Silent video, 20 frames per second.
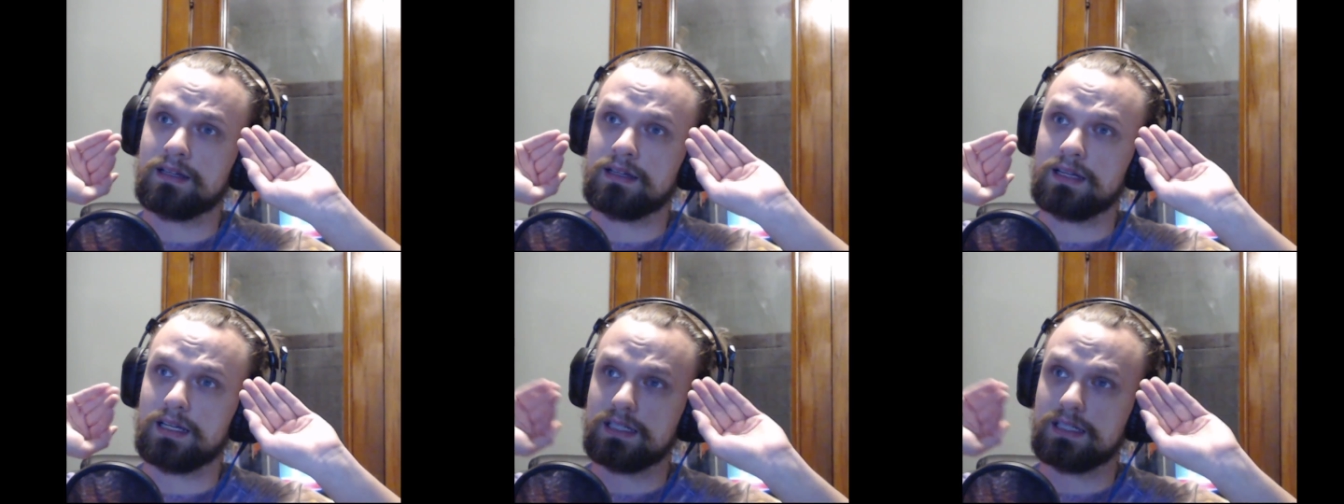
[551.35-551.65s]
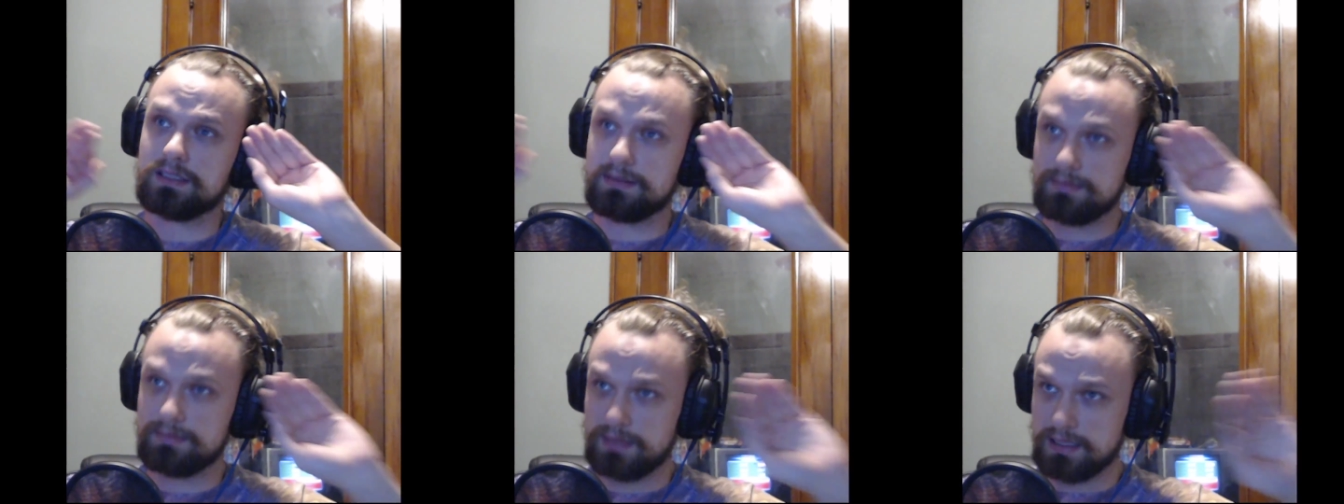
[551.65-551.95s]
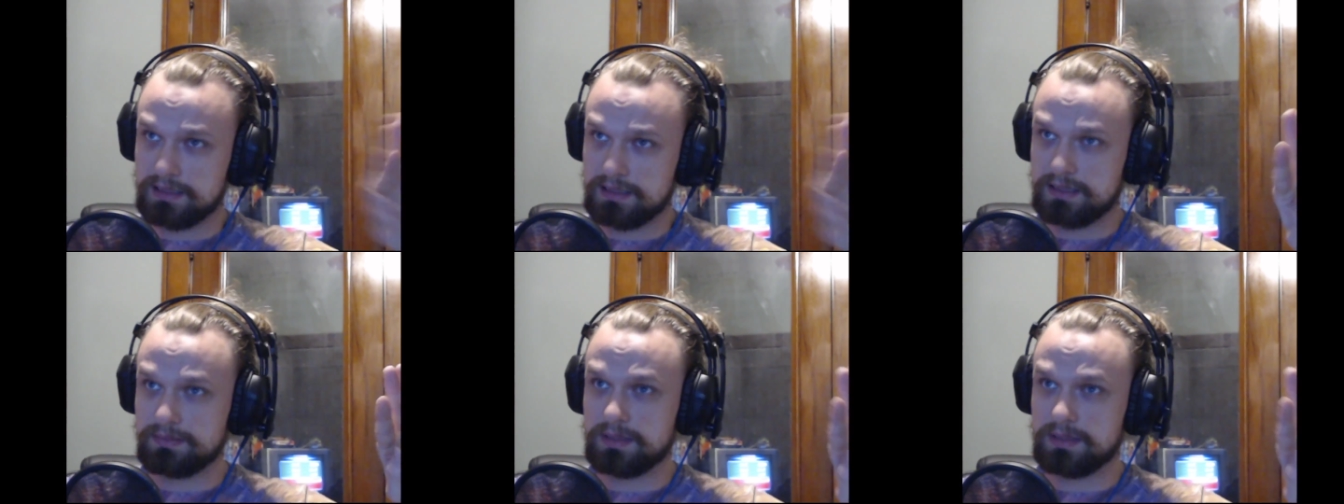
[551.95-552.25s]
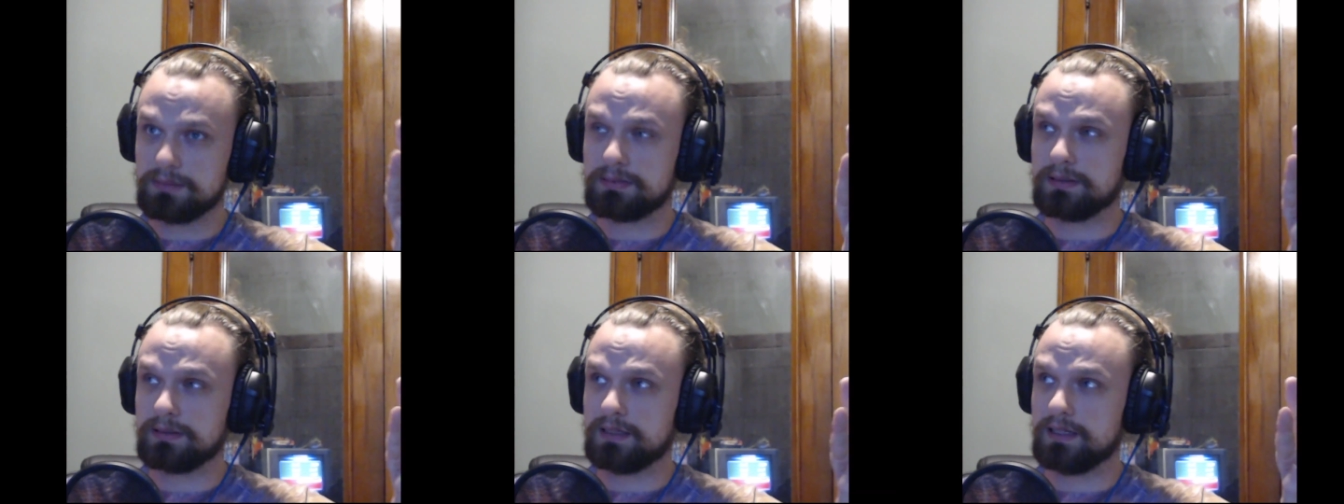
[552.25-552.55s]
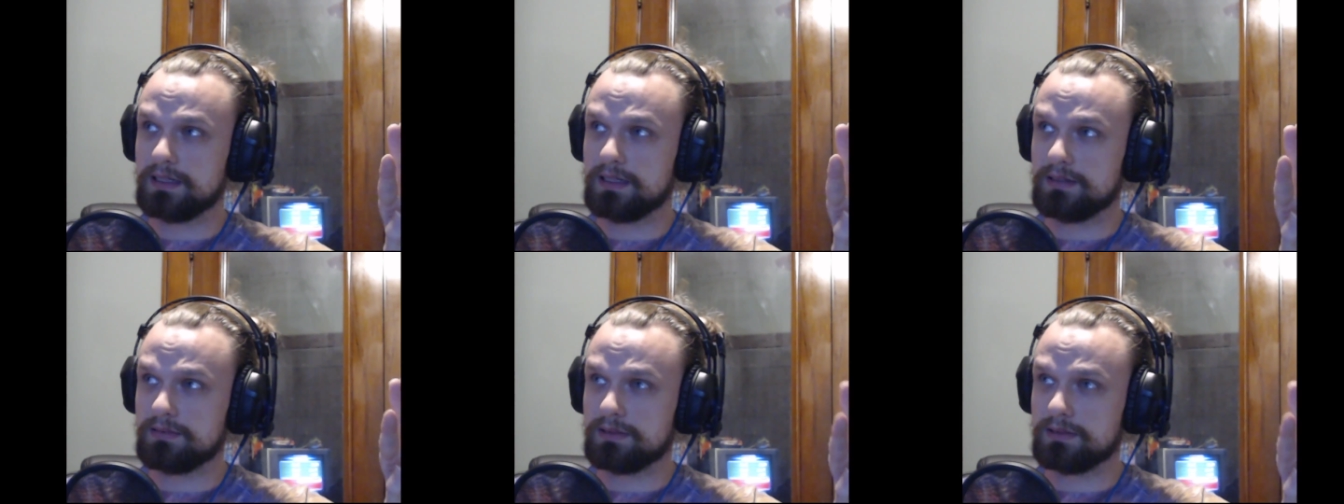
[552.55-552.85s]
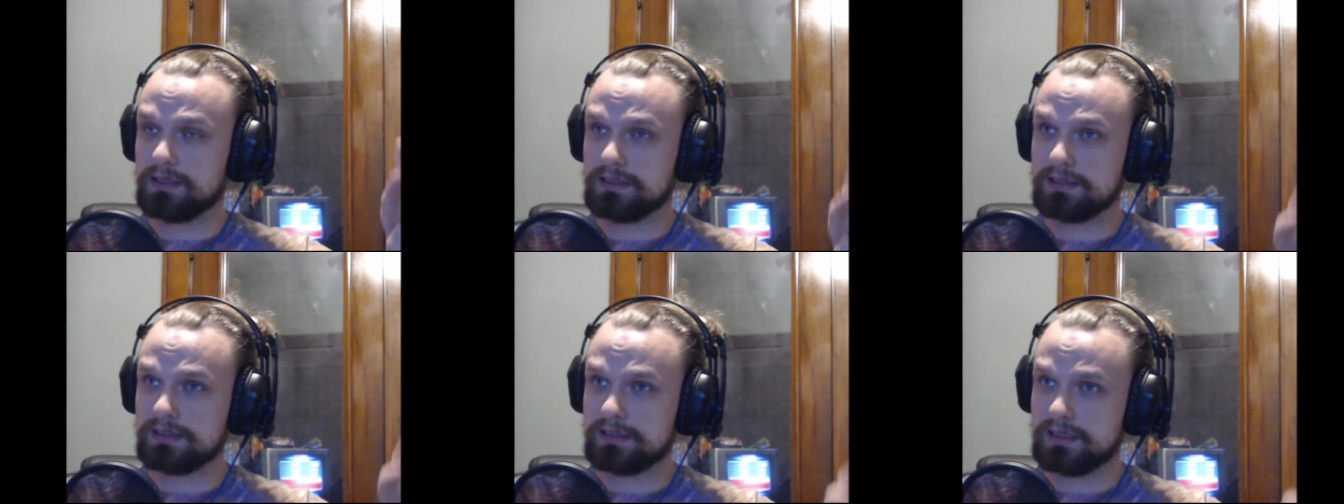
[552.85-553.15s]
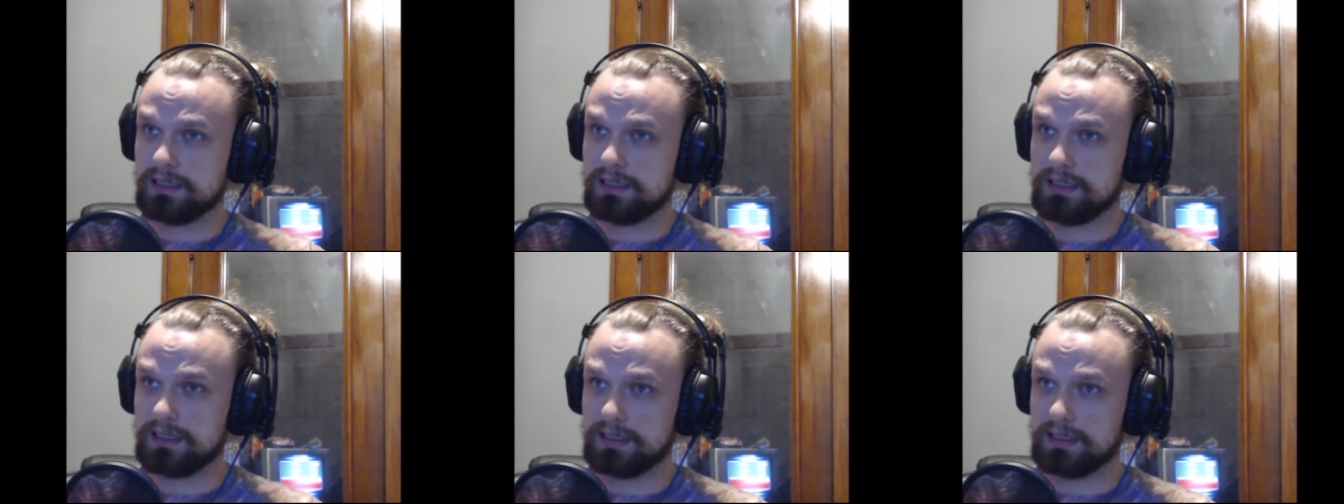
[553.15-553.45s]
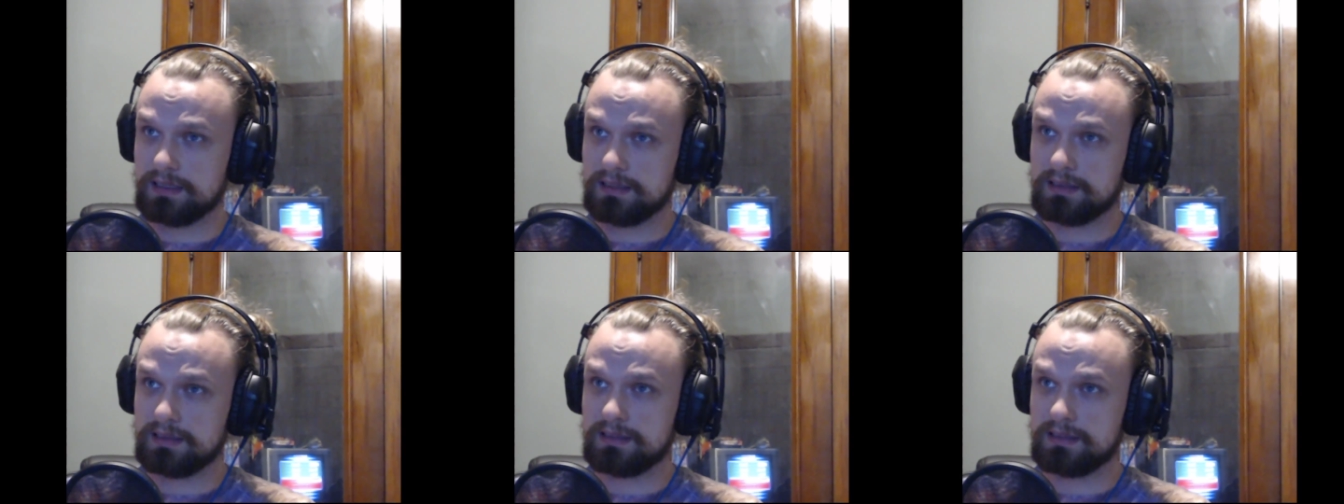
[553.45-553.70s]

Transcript: is meant to be played in one sitting.